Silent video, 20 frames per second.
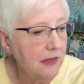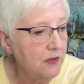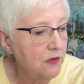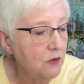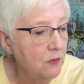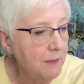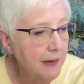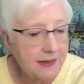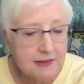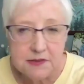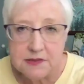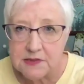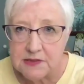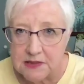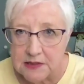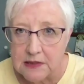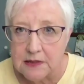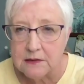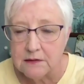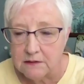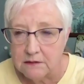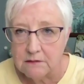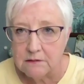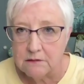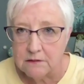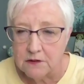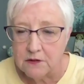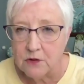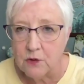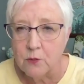and you might see it,
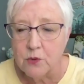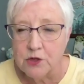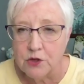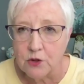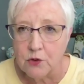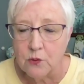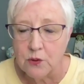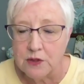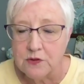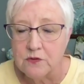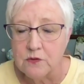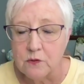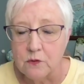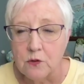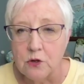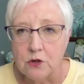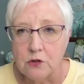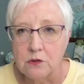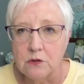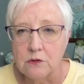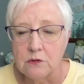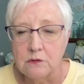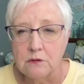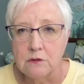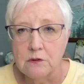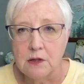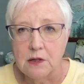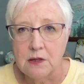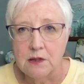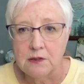you know, when you're going through
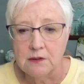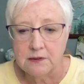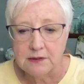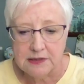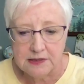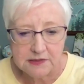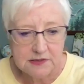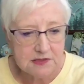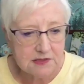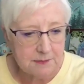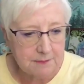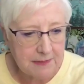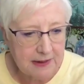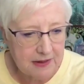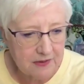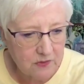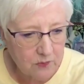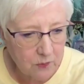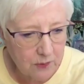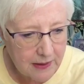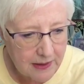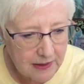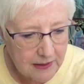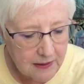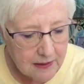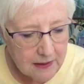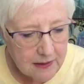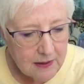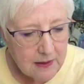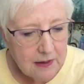her list. And by the
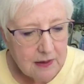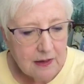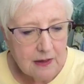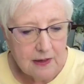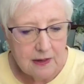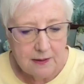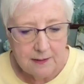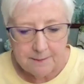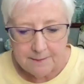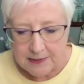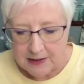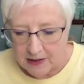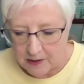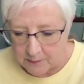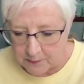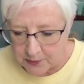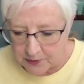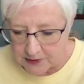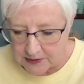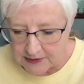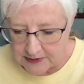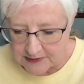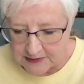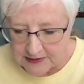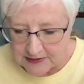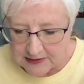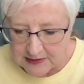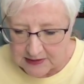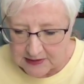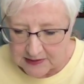way, I'll put it
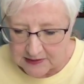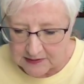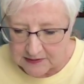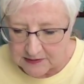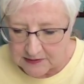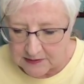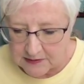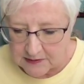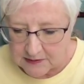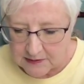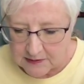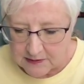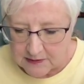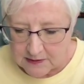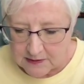at the end.